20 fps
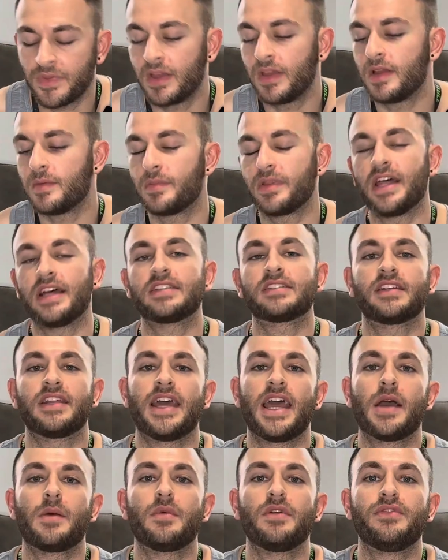but that's going to
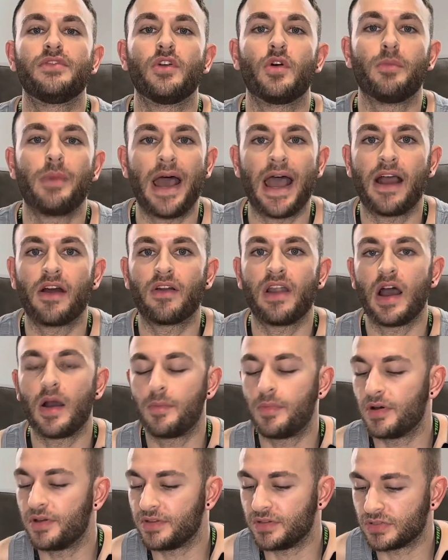help with your power
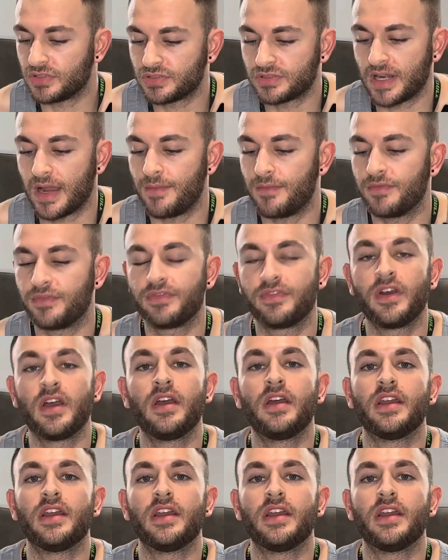output, your strength.